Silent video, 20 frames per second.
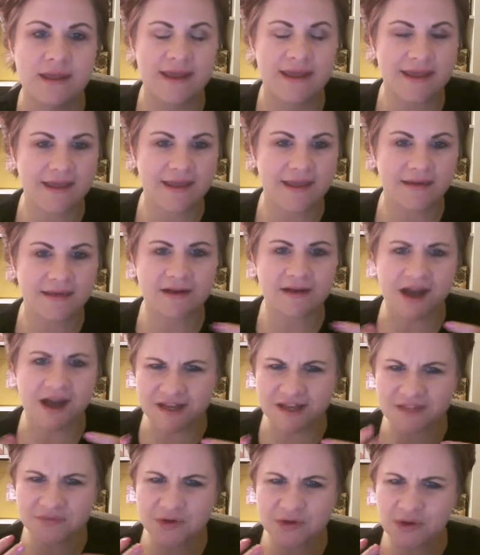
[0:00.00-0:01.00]
And God
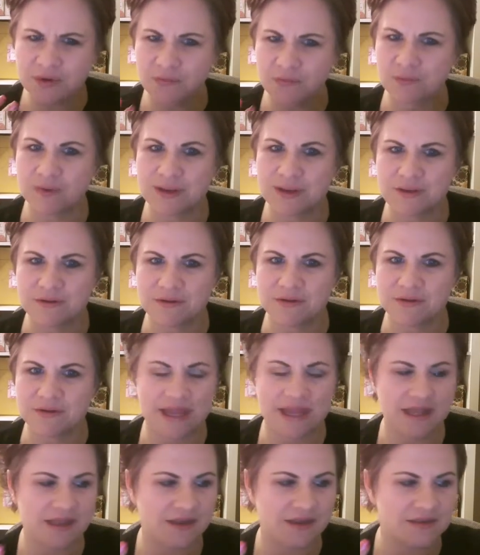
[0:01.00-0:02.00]
is very real.
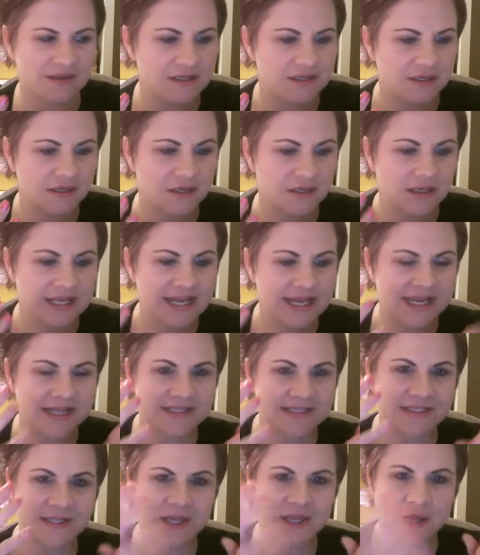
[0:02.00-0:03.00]
And he
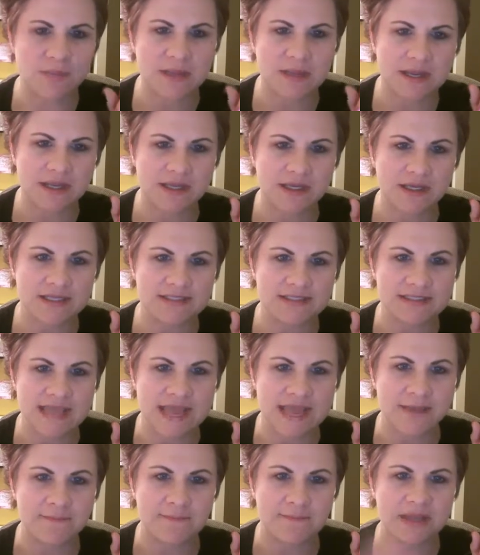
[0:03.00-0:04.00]
doesn't come in and
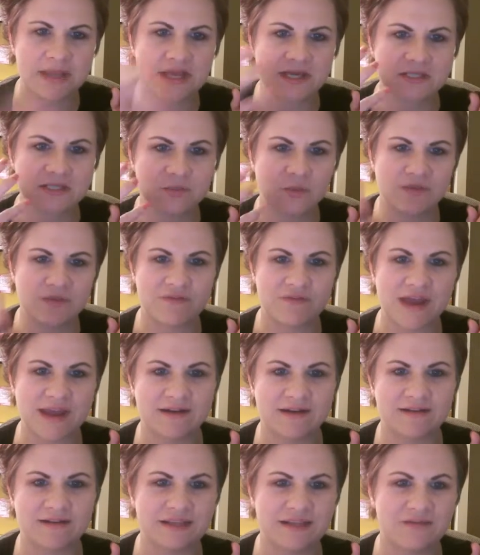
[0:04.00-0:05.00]
condemn because we
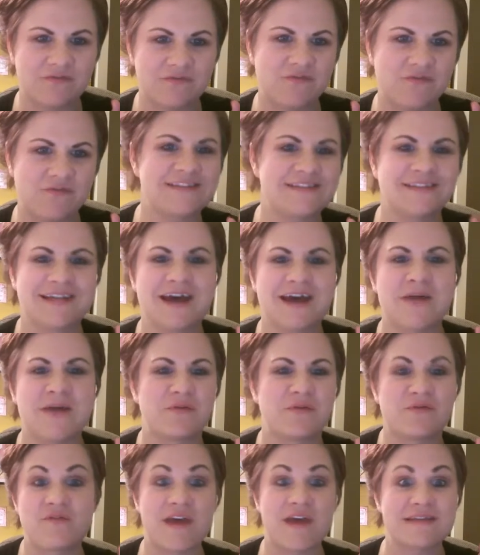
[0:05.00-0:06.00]
finally faced up
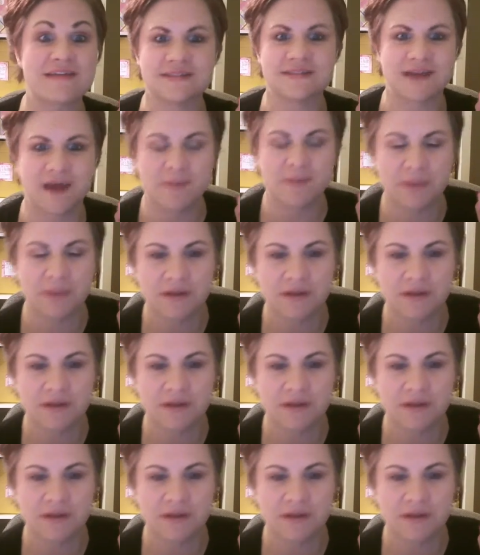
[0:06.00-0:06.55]
or fessed up